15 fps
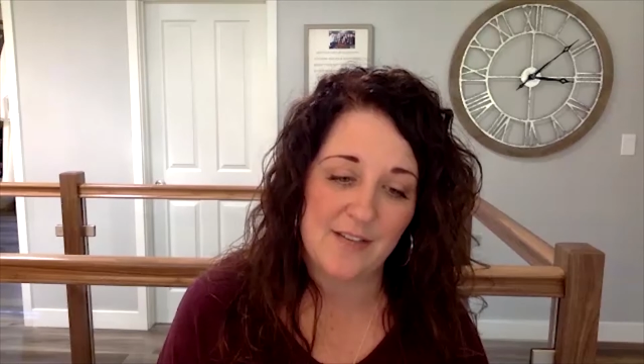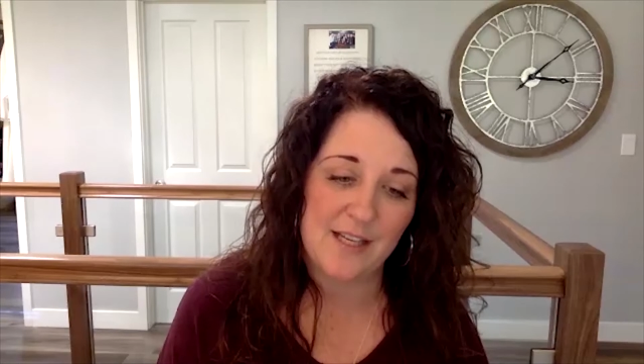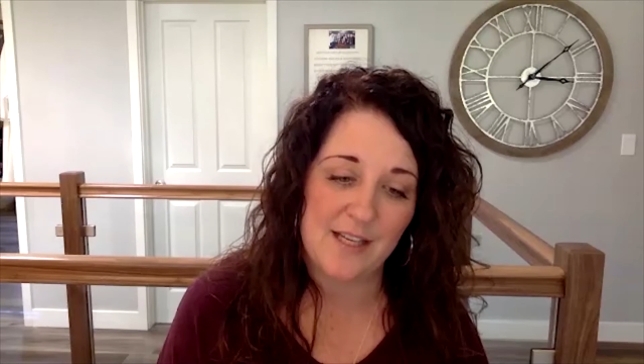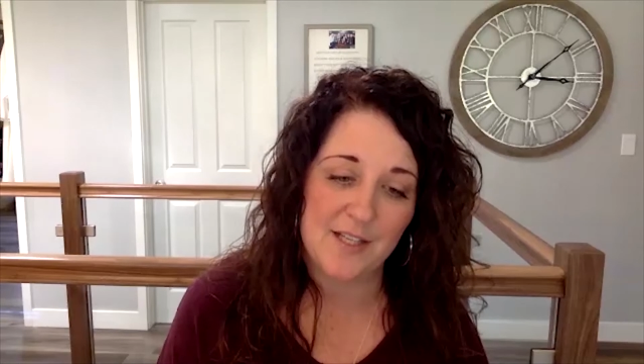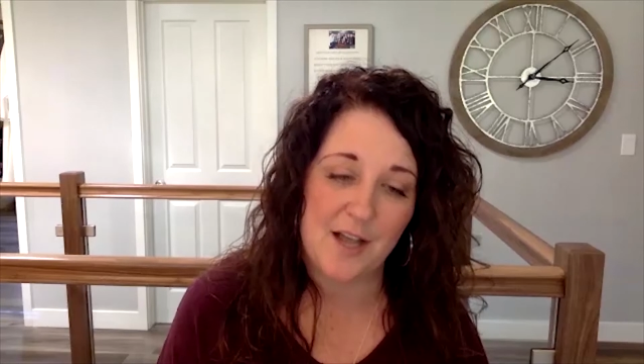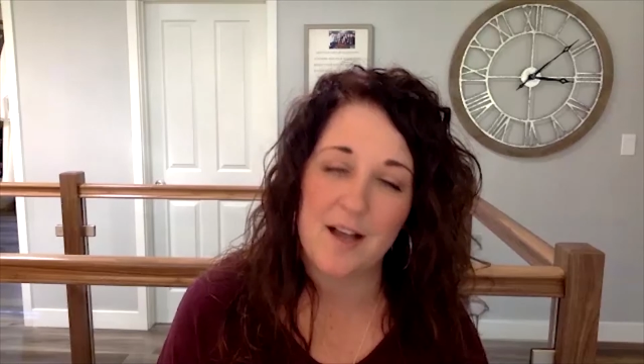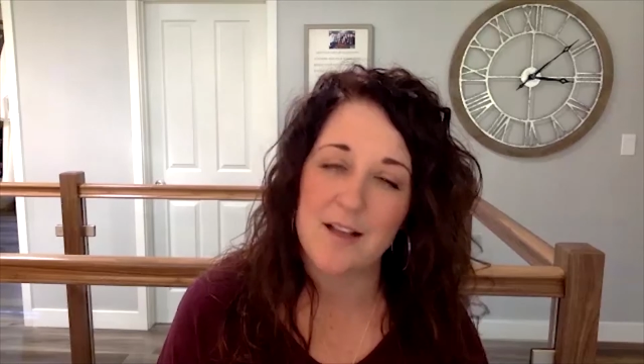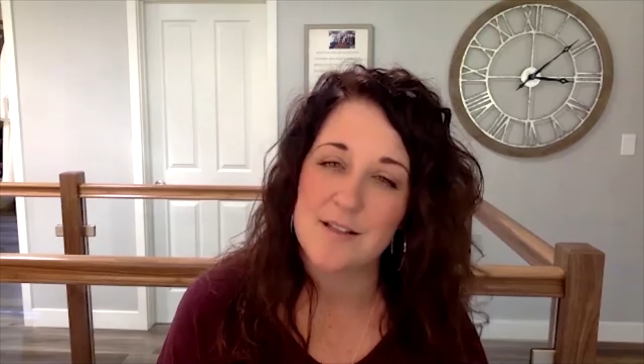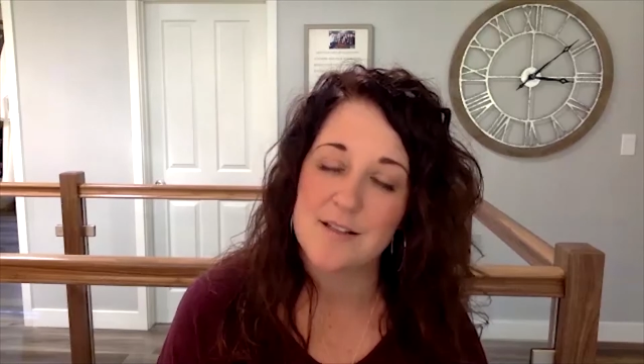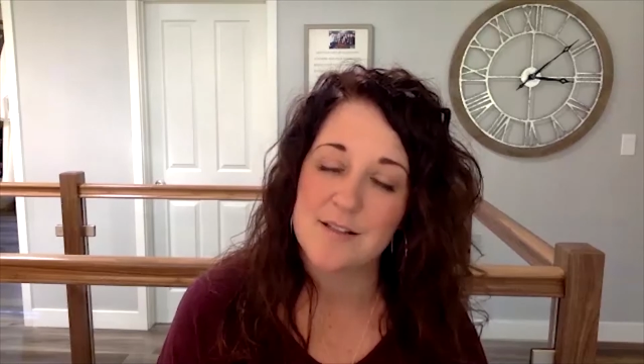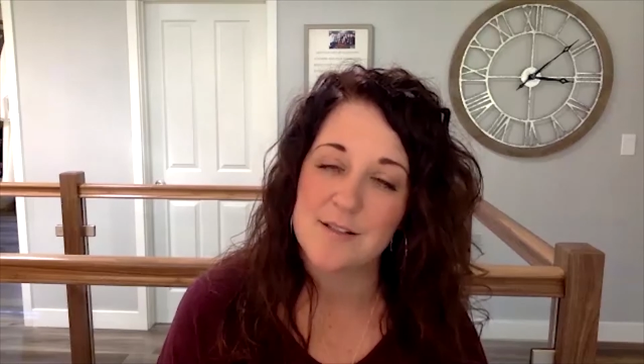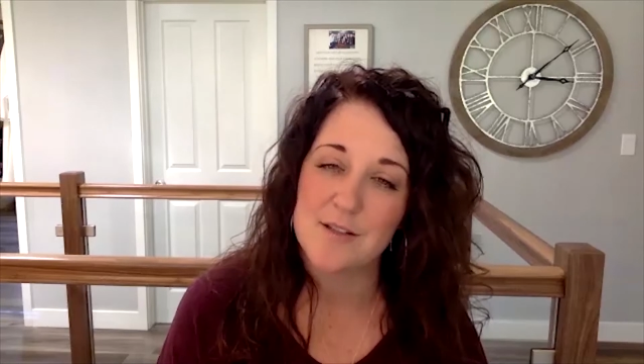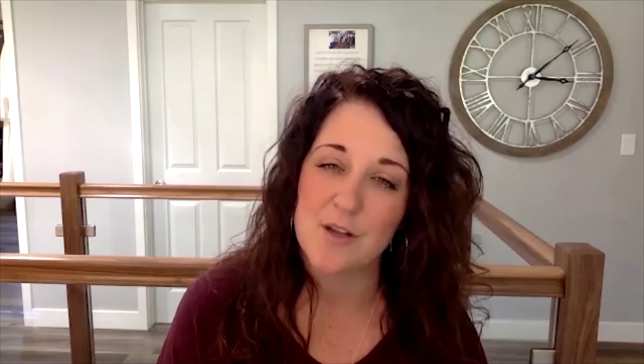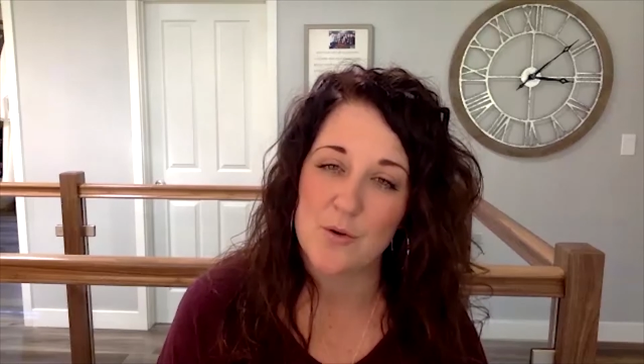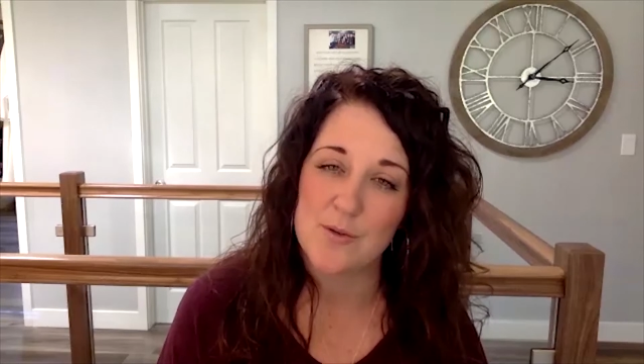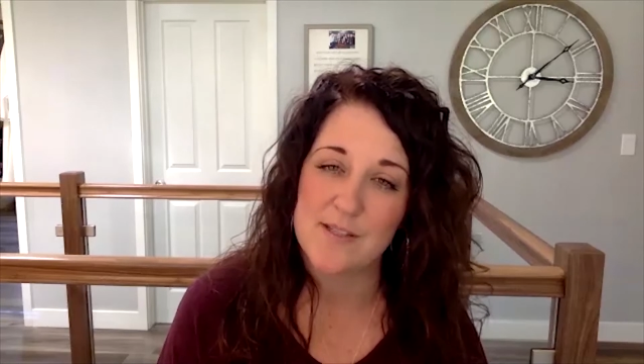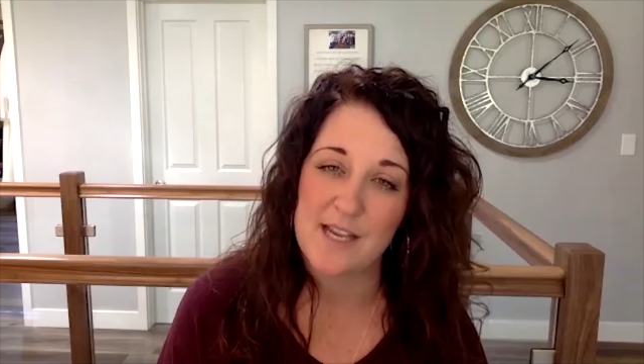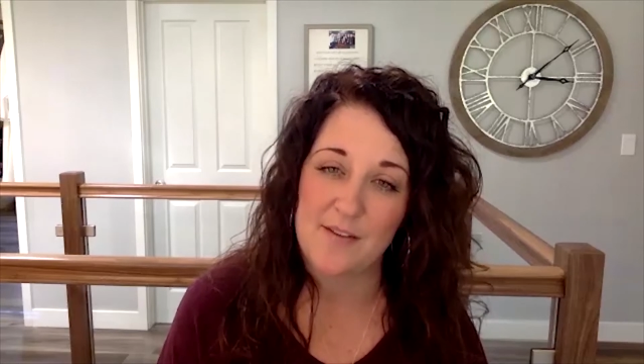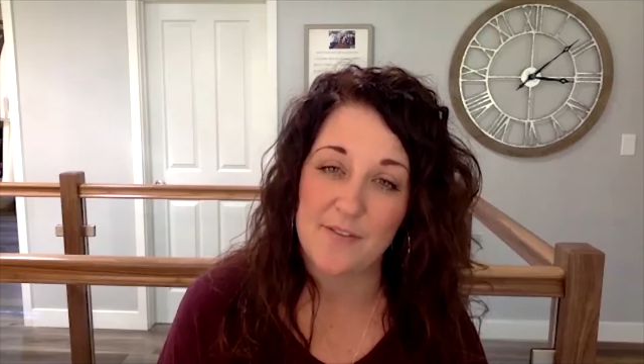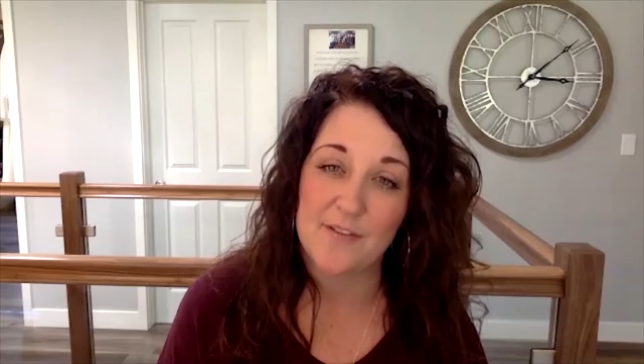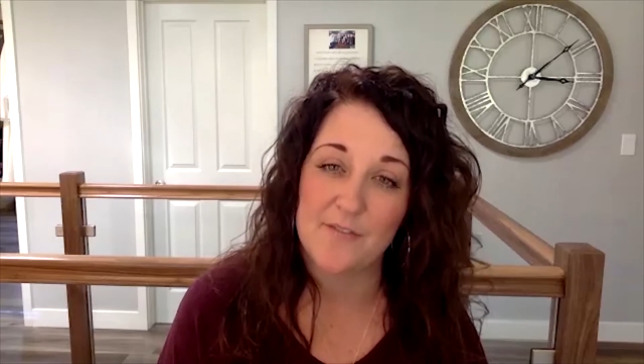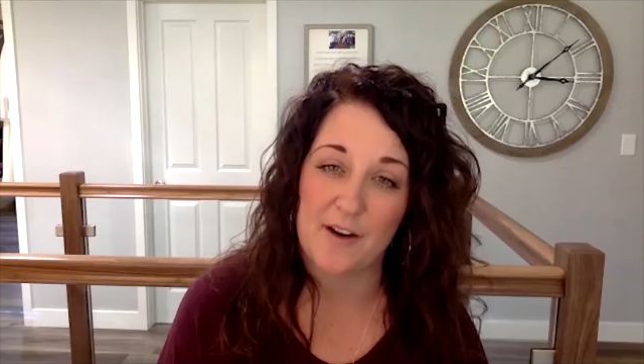in not so
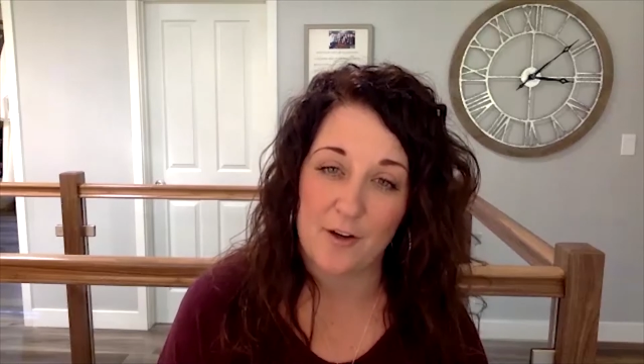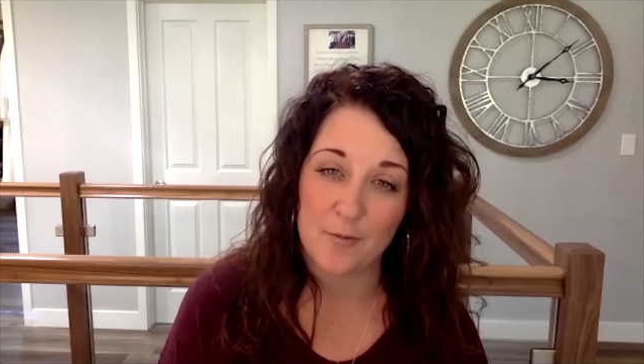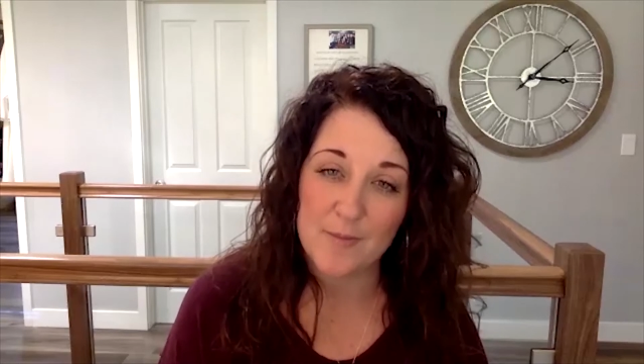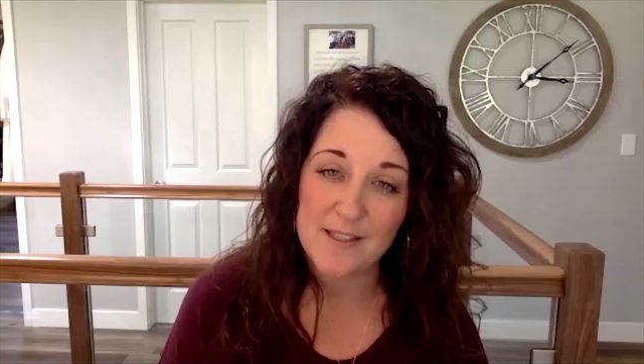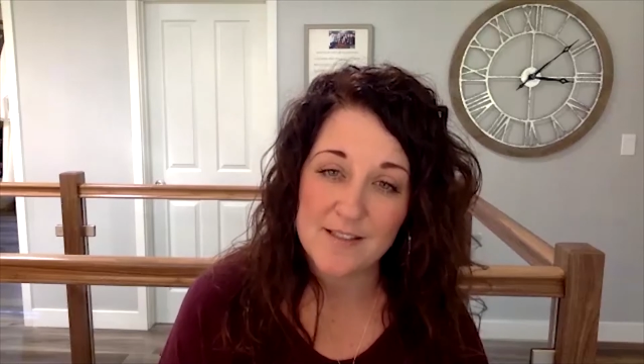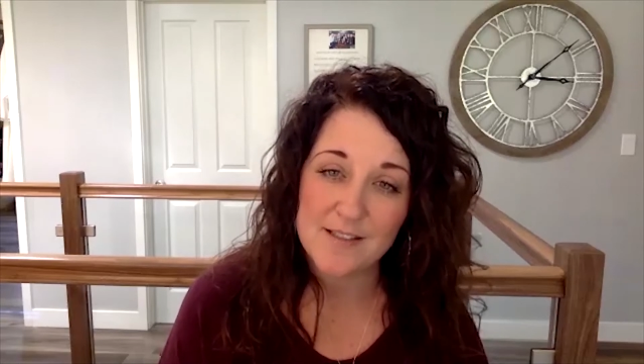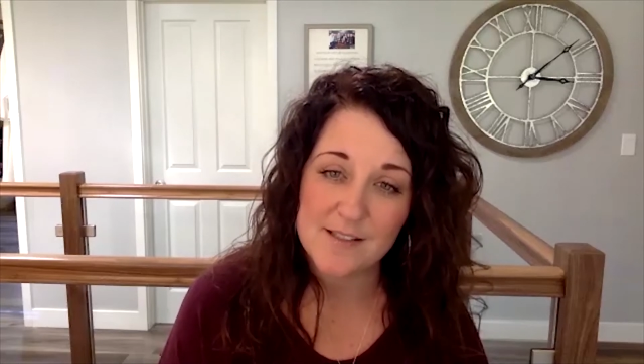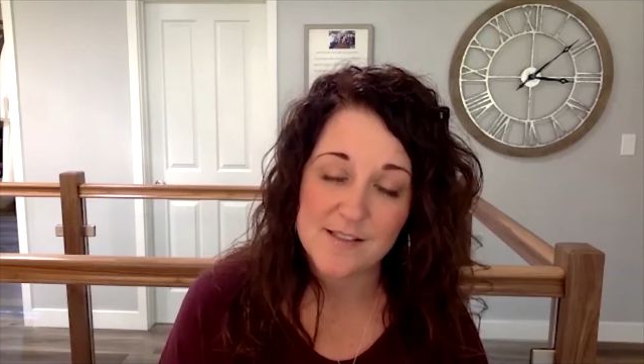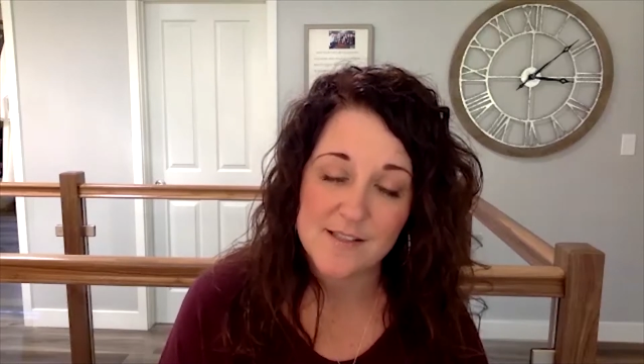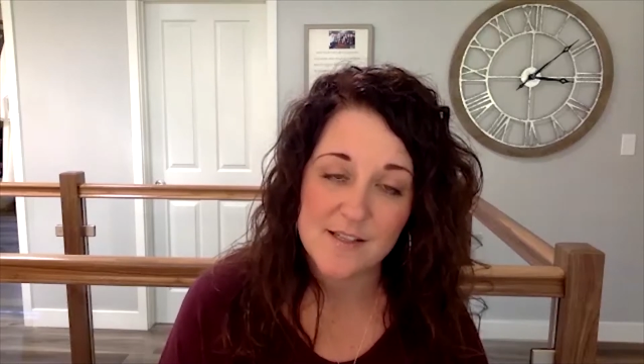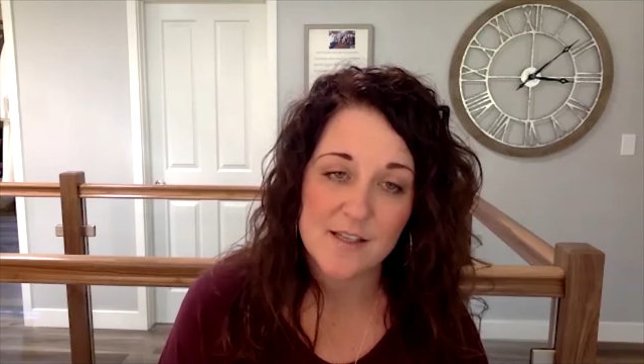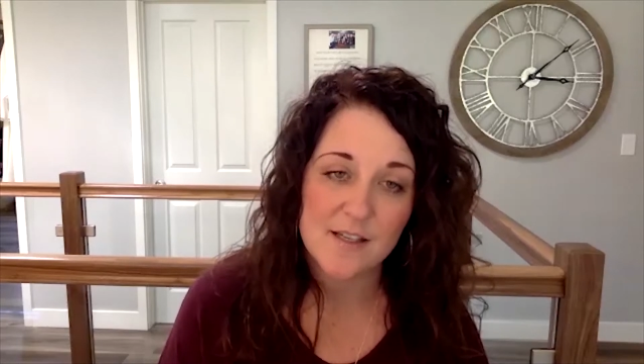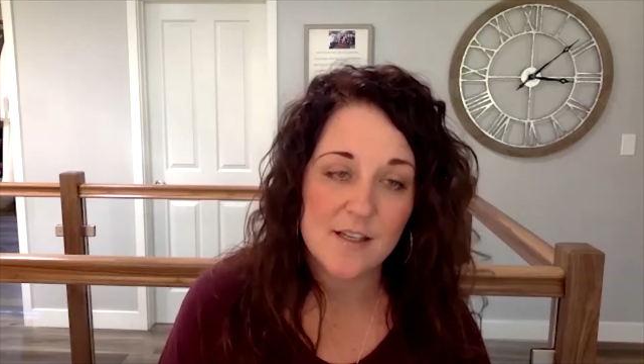safe environments.